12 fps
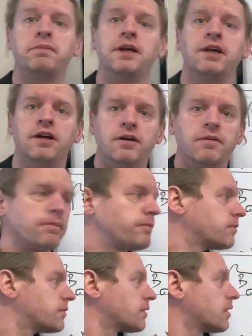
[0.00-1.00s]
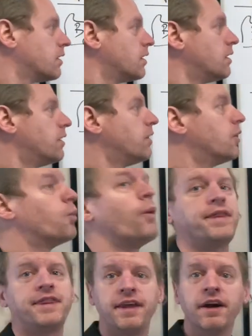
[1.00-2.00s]
B here.
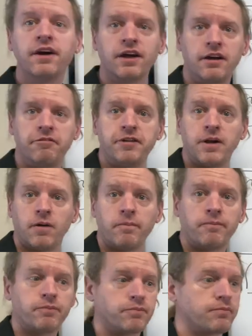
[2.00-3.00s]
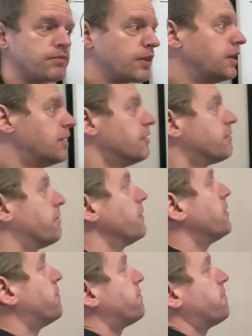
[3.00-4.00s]
What they're going to feel for
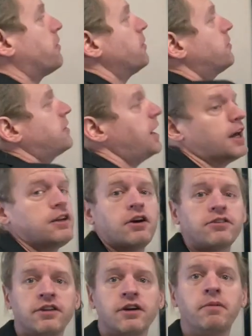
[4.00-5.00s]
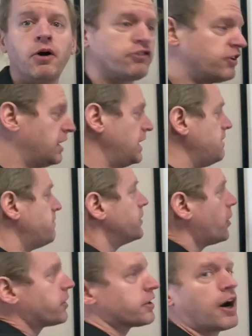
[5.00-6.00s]
the first 10 years of their motion, even
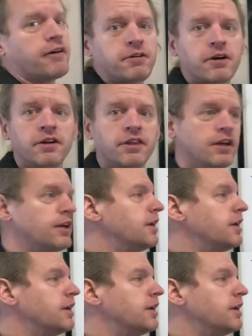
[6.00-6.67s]
though they're off Earth.